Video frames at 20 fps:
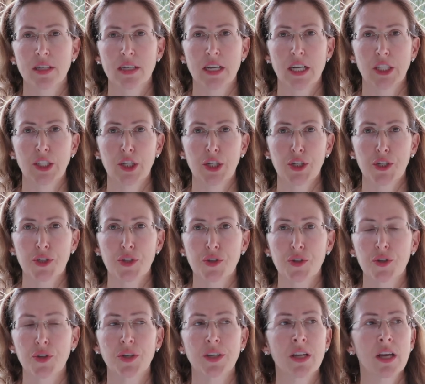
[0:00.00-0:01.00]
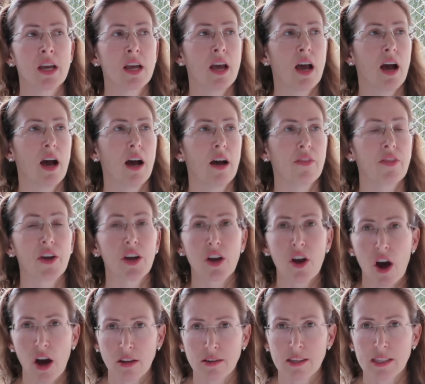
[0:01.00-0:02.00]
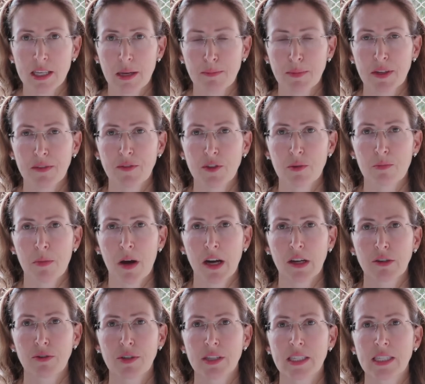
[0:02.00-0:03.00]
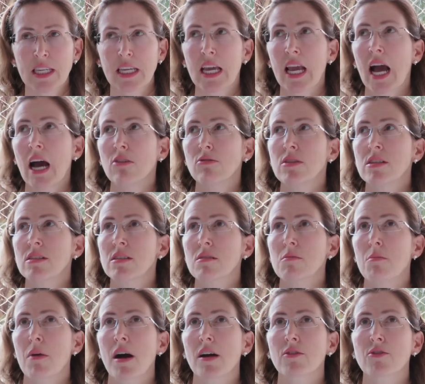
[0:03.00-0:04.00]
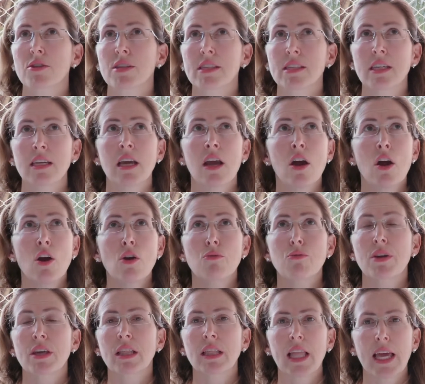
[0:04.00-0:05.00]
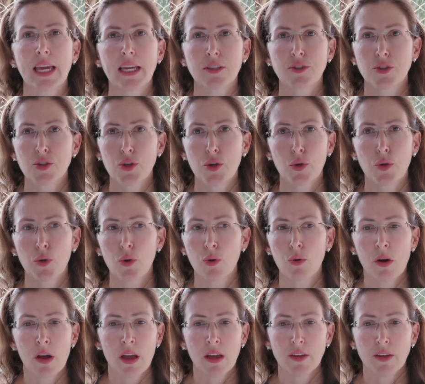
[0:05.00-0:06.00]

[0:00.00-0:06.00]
and understood the concept of democracy. How does democracy relate to,